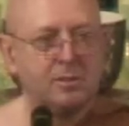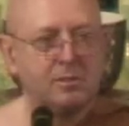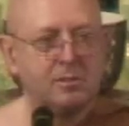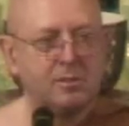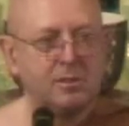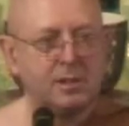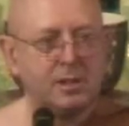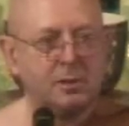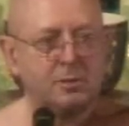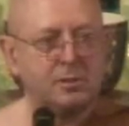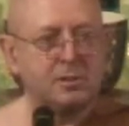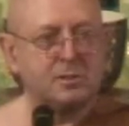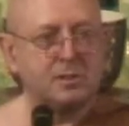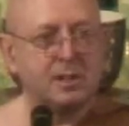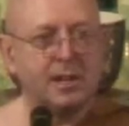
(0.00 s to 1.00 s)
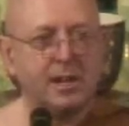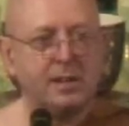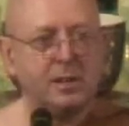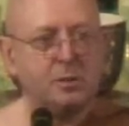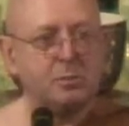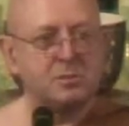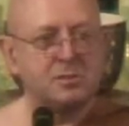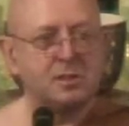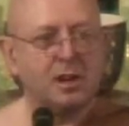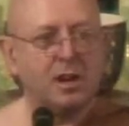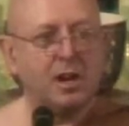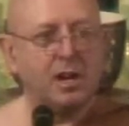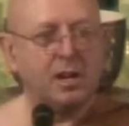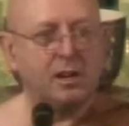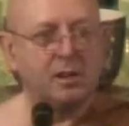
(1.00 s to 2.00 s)
You know, this lady was
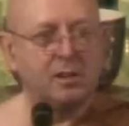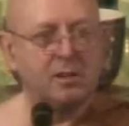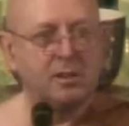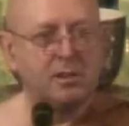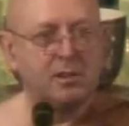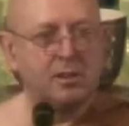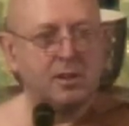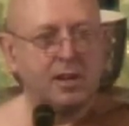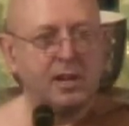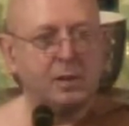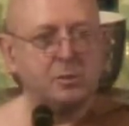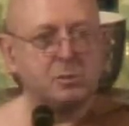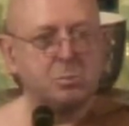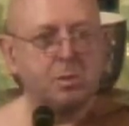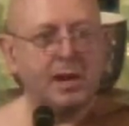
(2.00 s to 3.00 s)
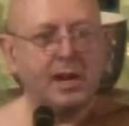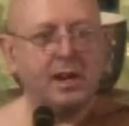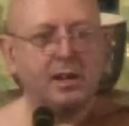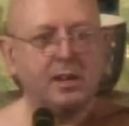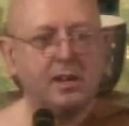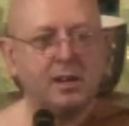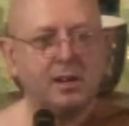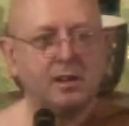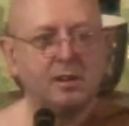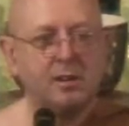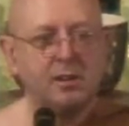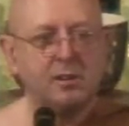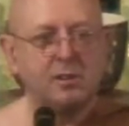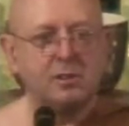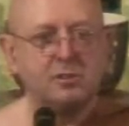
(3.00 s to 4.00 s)
dying, and he was panicking.
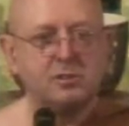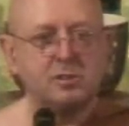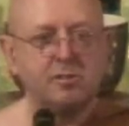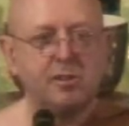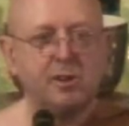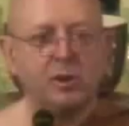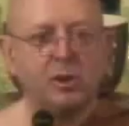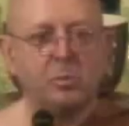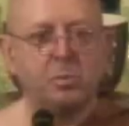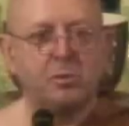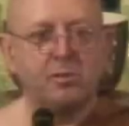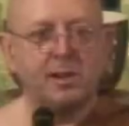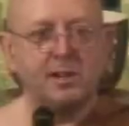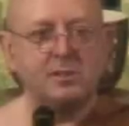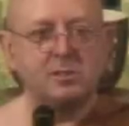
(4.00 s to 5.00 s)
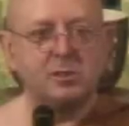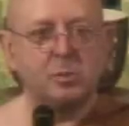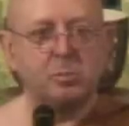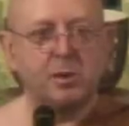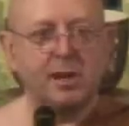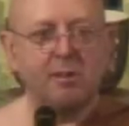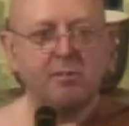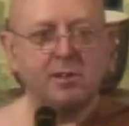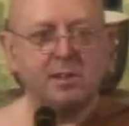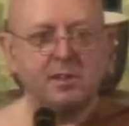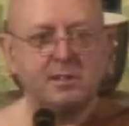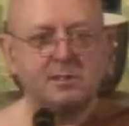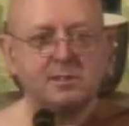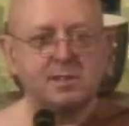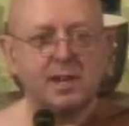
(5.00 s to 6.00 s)
And during the operation, apparently
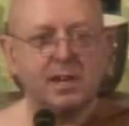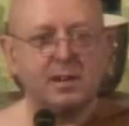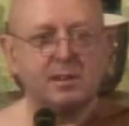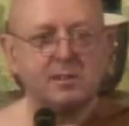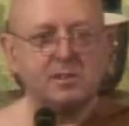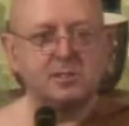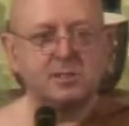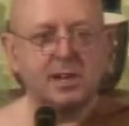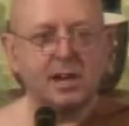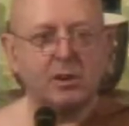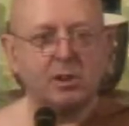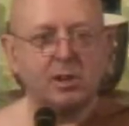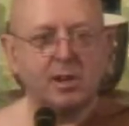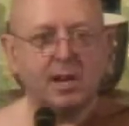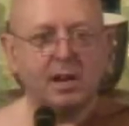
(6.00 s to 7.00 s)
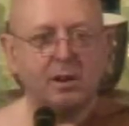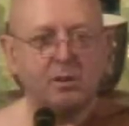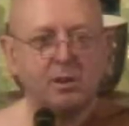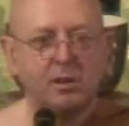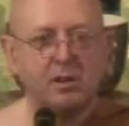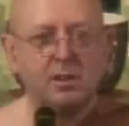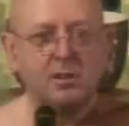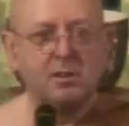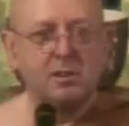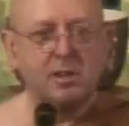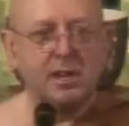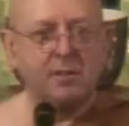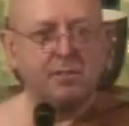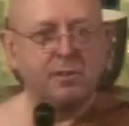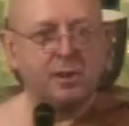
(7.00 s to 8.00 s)
he shouted out,
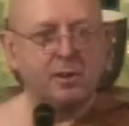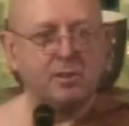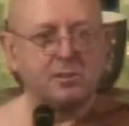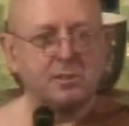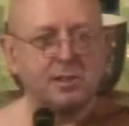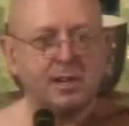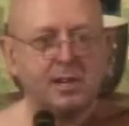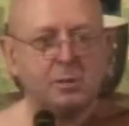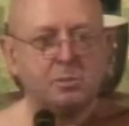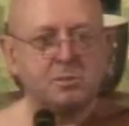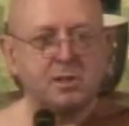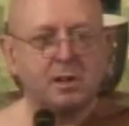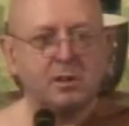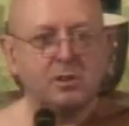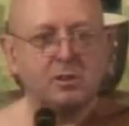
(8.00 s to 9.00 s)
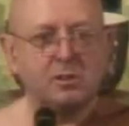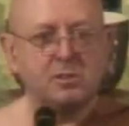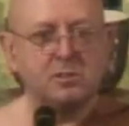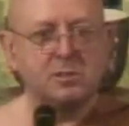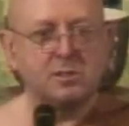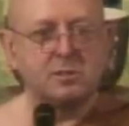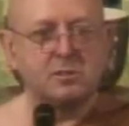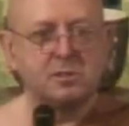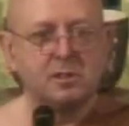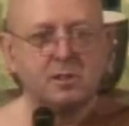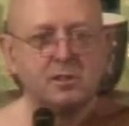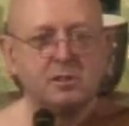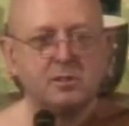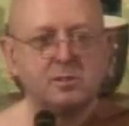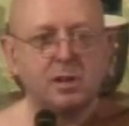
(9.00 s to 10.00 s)
even though this lady was unconscious,
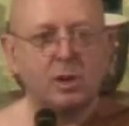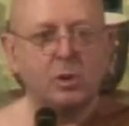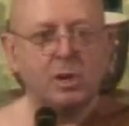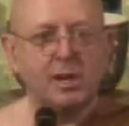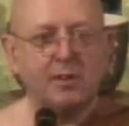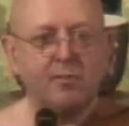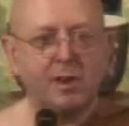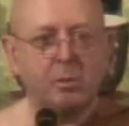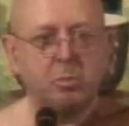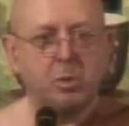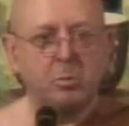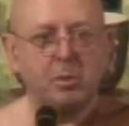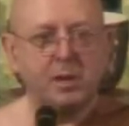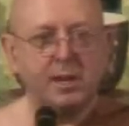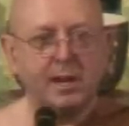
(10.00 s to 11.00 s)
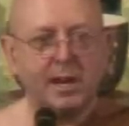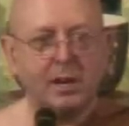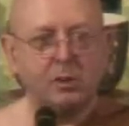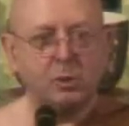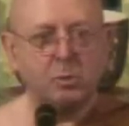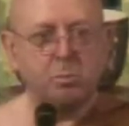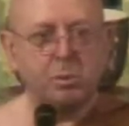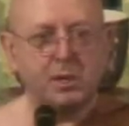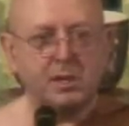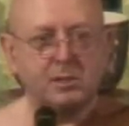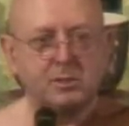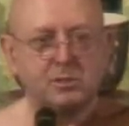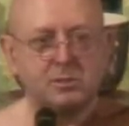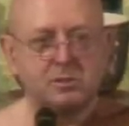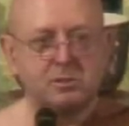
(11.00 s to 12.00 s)
"Don't give up on me now, you
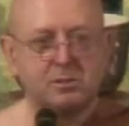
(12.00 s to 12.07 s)
bitch."